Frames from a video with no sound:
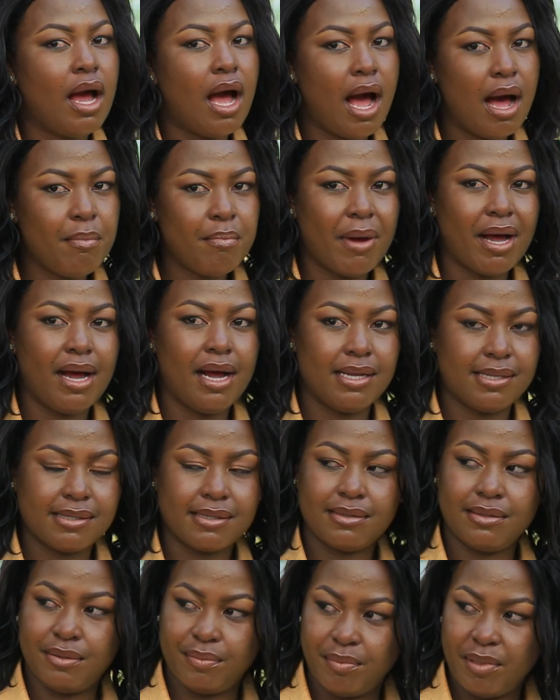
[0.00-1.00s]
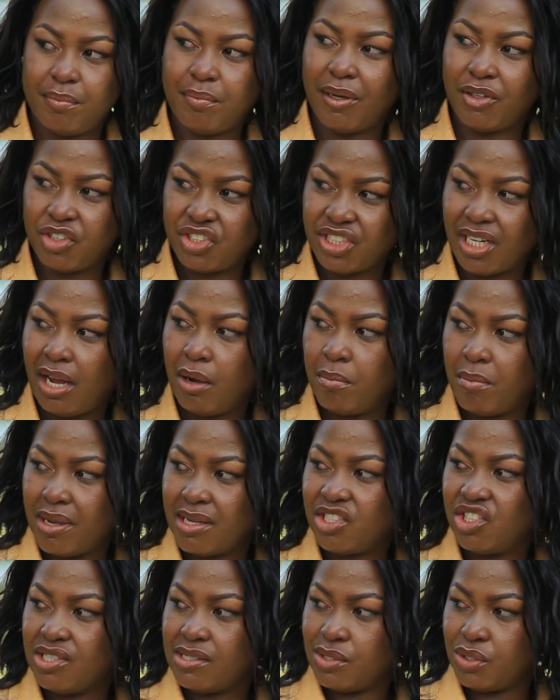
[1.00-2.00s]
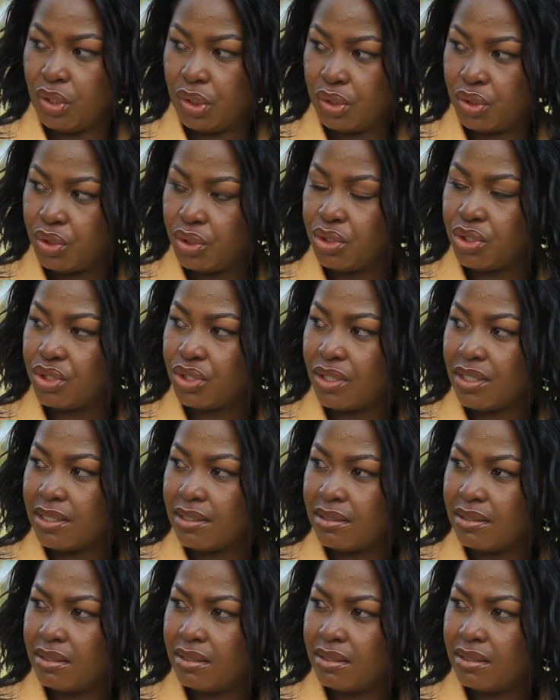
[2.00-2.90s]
Amma asked me, Patricia, how much is your tuition?